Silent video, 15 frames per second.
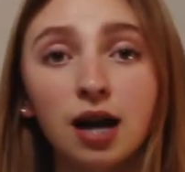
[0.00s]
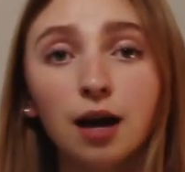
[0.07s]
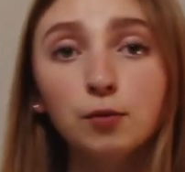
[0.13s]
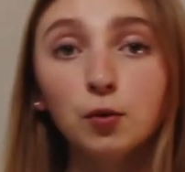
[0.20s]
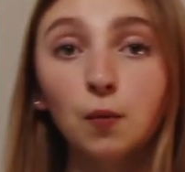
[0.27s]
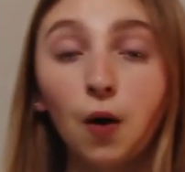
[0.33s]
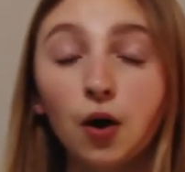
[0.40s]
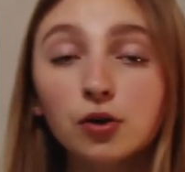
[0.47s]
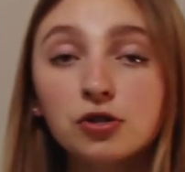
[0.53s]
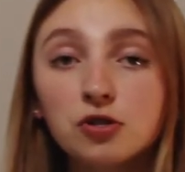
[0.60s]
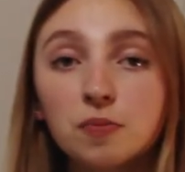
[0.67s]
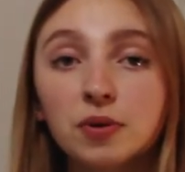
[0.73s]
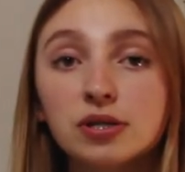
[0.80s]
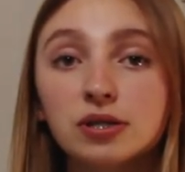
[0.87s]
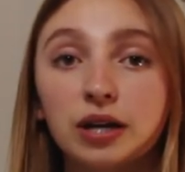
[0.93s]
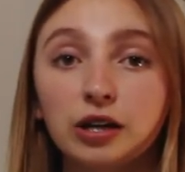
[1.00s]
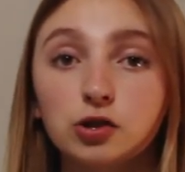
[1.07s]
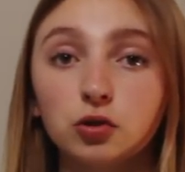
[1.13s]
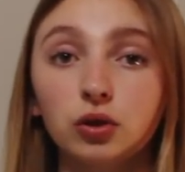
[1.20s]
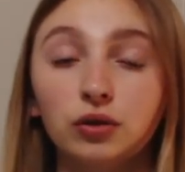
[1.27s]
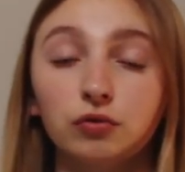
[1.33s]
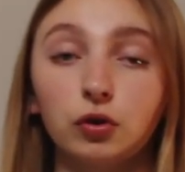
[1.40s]
time, you will also be
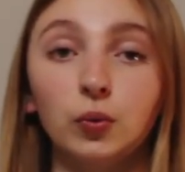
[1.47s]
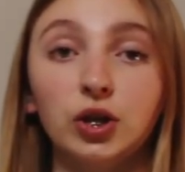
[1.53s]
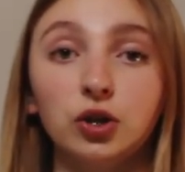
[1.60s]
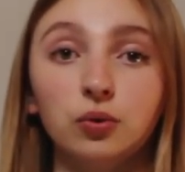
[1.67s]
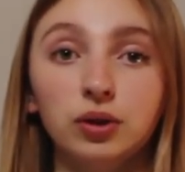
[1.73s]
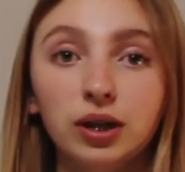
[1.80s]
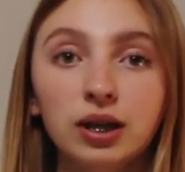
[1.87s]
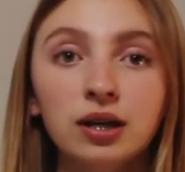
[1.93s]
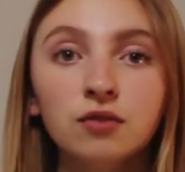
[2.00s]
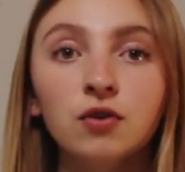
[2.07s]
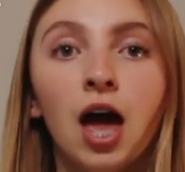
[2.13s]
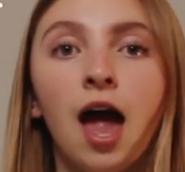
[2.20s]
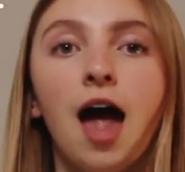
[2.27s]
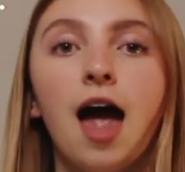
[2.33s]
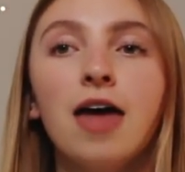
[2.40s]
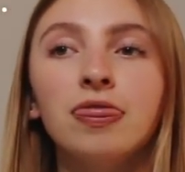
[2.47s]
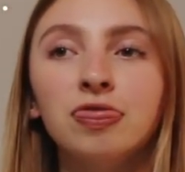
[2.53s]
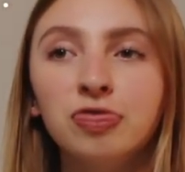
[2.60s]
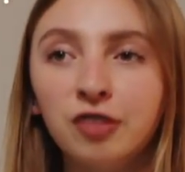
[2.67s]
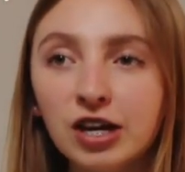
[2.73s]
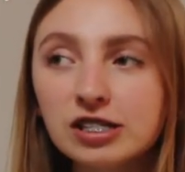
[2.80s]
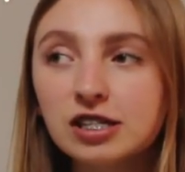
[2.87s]
scheduling for when you leave,
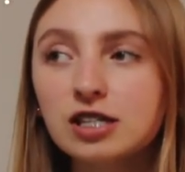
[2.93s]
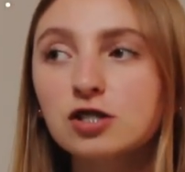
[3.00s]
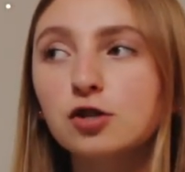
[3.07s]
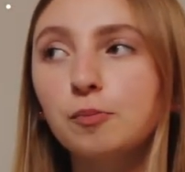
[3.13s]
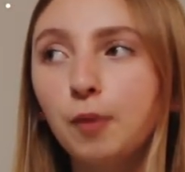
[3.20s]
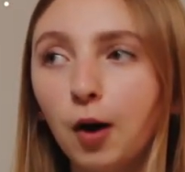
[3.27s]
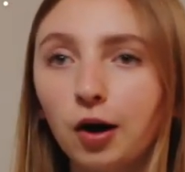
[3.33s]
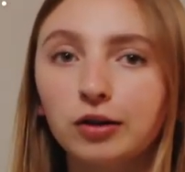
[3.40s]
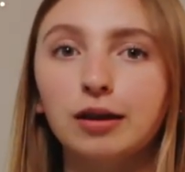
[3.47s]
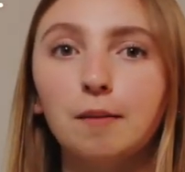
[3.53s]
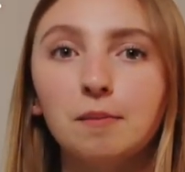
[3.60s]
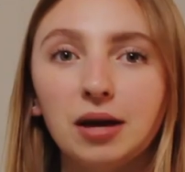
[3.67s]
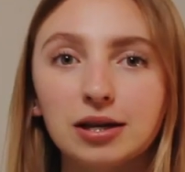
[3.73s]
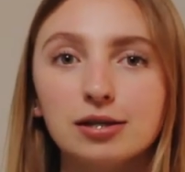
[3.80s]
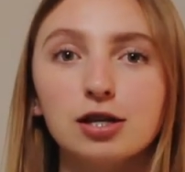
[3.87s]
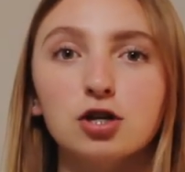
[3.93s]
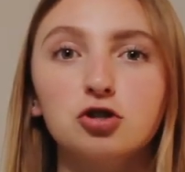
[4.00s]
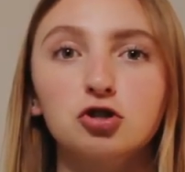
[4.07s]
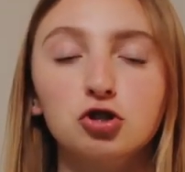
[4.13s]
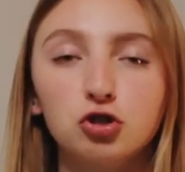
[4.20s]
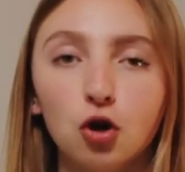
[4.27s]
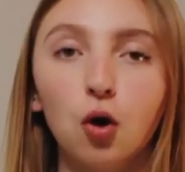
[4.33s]
and this is the part that makes it
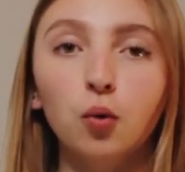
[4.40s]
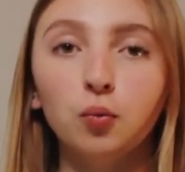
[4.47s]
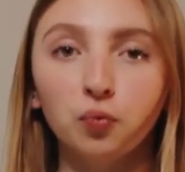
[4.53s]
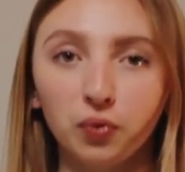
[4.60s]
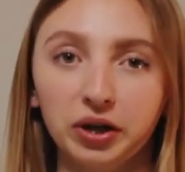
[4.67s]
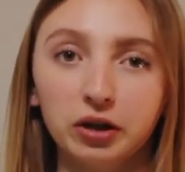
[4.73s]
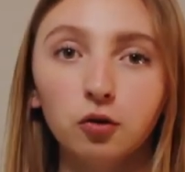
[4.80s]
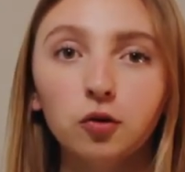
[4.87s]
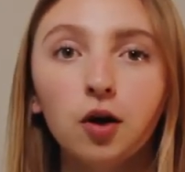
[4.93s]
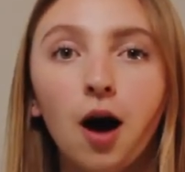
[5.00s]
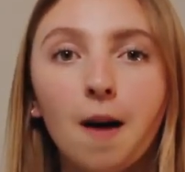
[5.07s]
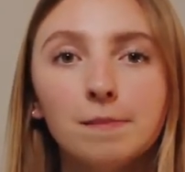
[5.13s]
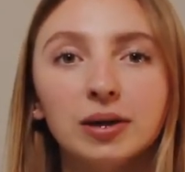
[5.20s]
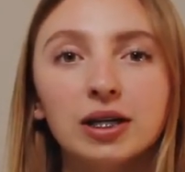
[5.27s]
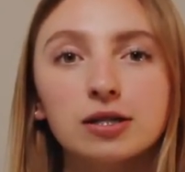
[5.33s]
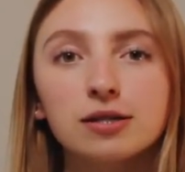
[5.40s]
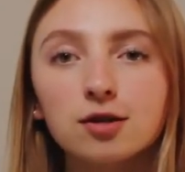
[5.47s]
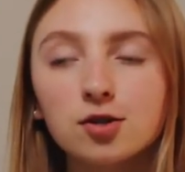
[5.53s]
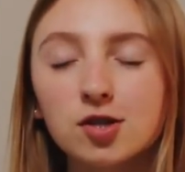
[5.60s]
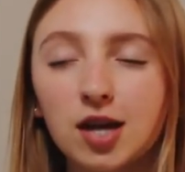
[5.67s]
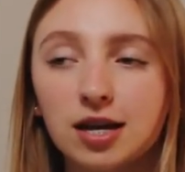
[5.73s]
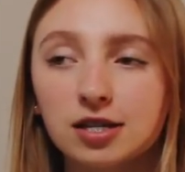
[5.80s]
so real, because
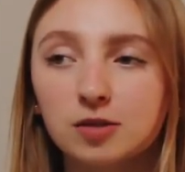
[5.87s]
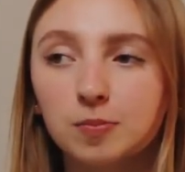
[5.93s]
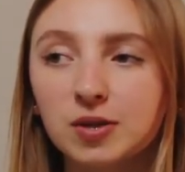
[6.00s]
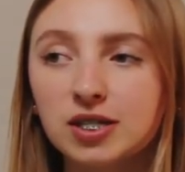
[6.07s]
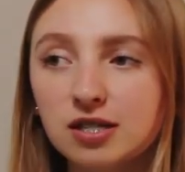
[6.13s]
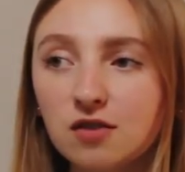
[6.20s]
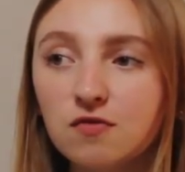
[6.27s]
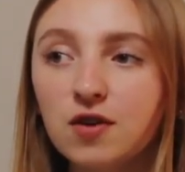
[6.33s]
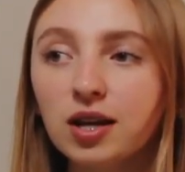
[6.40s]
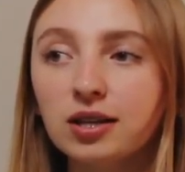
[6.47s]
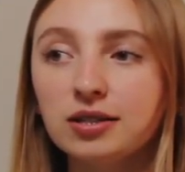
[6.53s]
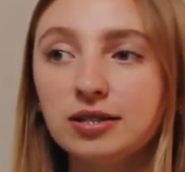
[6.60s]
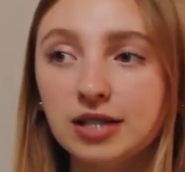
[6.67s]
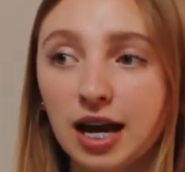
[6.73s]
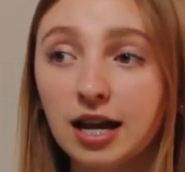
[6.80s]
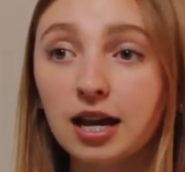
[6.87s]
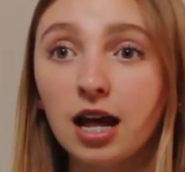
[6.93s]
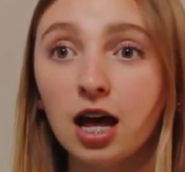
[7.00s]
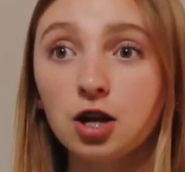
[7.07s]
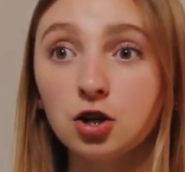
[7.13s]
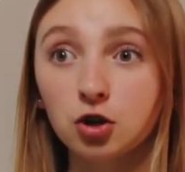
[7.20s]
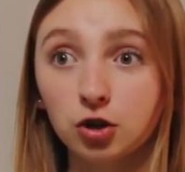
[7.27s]
there's a specific
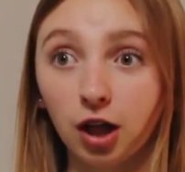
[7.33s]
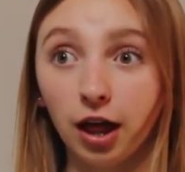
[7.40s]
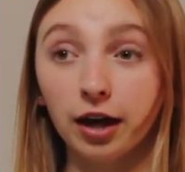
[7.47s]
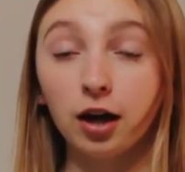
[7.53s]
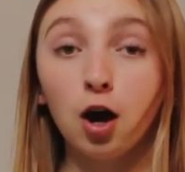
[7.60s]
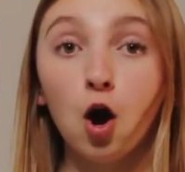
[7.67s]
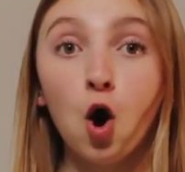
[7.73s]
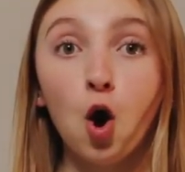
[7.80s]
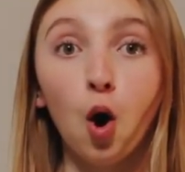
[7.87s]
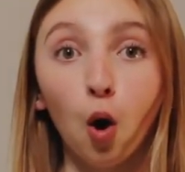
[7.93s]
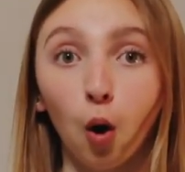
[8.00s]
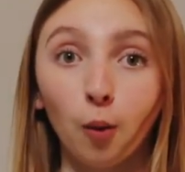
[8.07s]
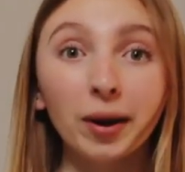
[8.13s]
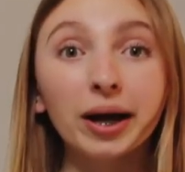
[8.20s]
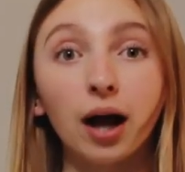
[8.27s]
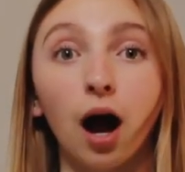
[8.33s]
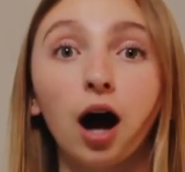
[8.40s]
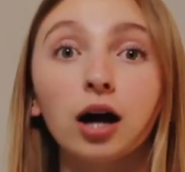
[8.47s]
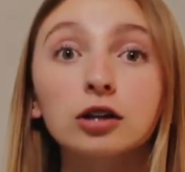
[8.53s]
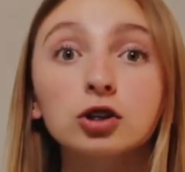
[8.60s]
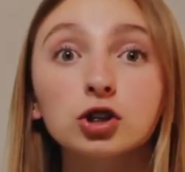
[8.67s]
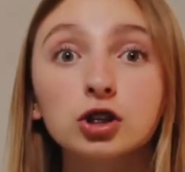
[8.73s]
date and you're like, oh my
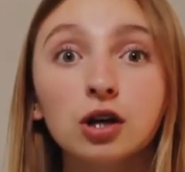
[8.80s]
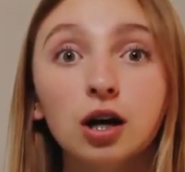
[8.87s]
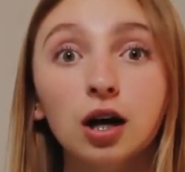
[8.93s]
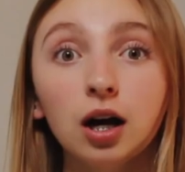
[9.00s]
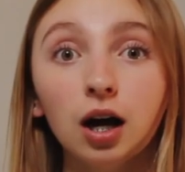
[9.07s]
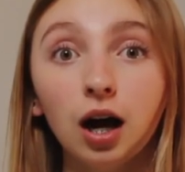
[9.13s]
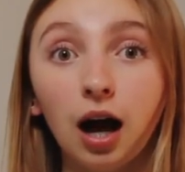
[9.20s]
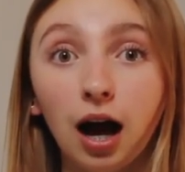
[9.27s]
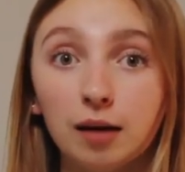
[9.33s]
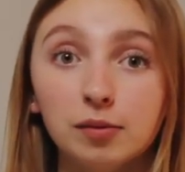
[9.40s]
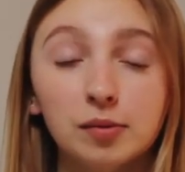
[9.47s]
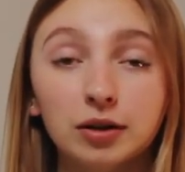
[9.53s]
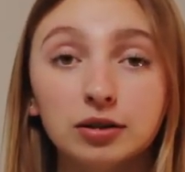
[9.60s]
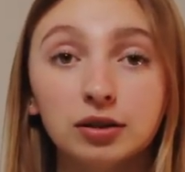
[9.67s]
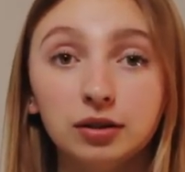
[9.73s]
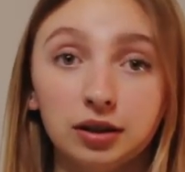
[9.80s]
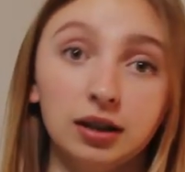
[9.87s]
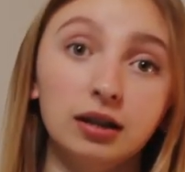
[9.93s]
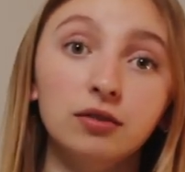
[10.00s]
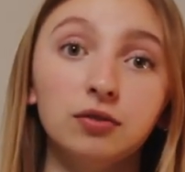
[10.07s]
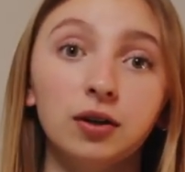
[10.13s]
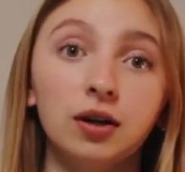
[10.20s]
gosh, I'm about to
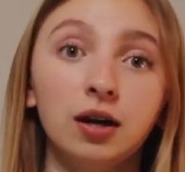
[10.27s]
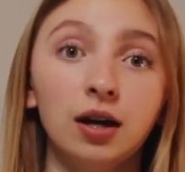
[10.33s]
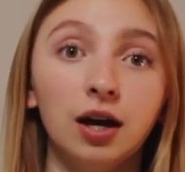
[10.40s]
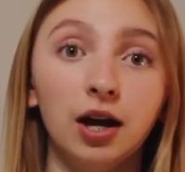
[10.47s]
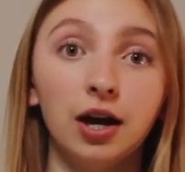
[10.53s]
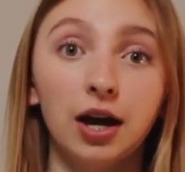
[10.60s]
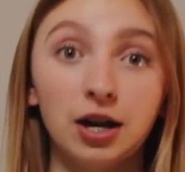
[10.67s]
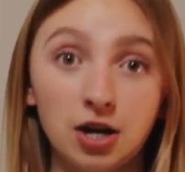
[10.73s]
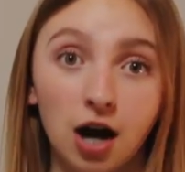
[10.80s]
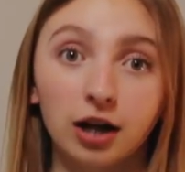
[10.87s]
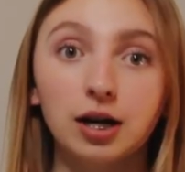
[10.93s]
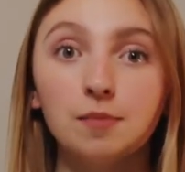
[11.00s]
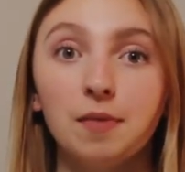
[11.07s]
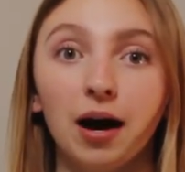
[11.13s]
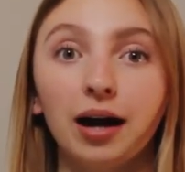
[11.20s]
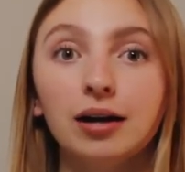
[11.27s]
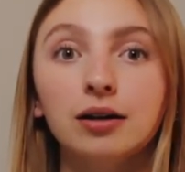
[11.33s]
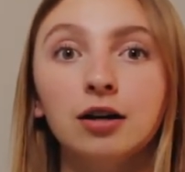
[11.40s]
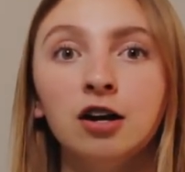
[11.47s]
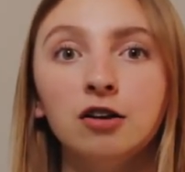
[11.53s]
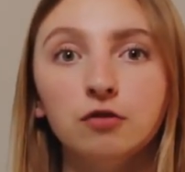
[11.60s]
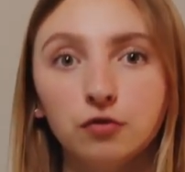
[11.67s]
leave and not come back
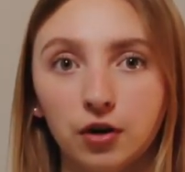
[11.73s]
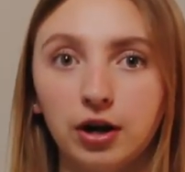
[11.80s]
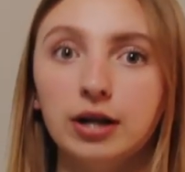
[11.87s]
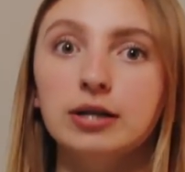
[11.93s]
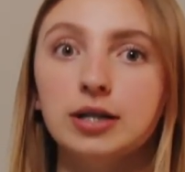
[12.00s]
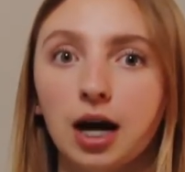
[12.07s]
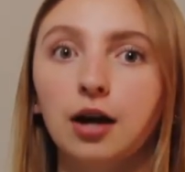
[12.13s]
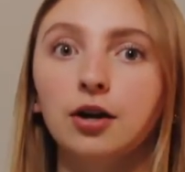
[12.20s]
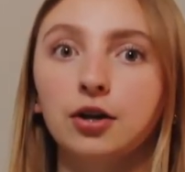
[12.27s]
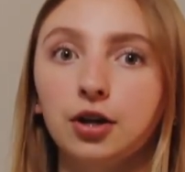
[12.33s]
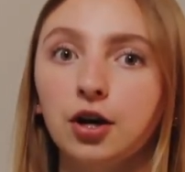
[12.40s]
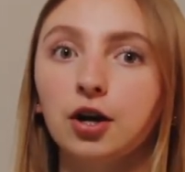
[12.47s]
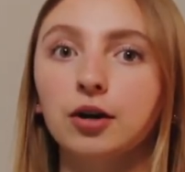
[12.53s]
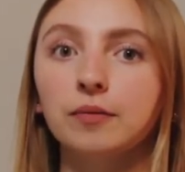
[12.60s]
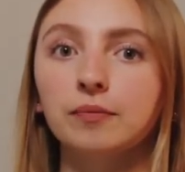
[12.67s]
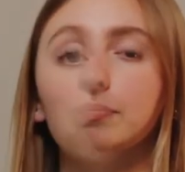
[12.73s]
for an entire year.